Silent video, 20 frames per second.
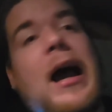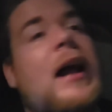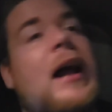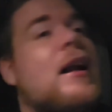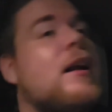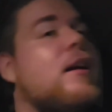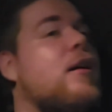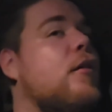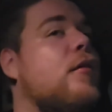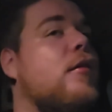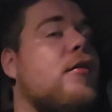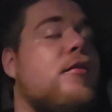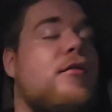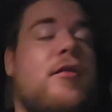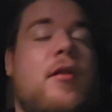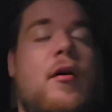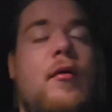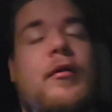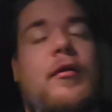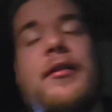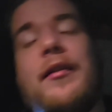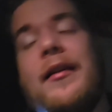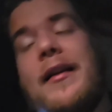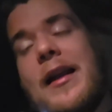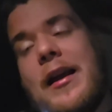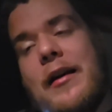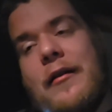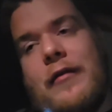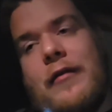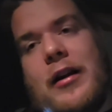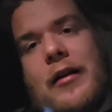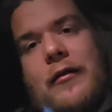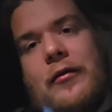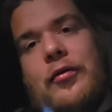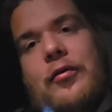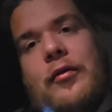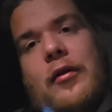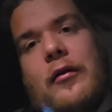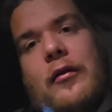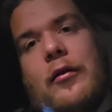I didn't know the show was a thing when I
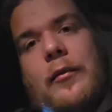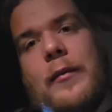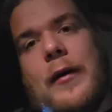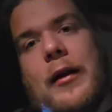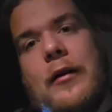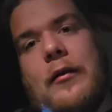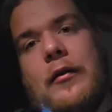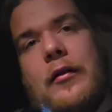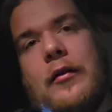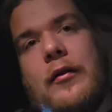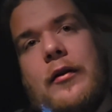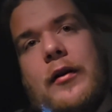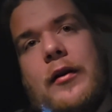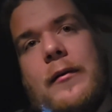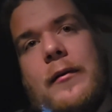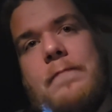was 300 pounds.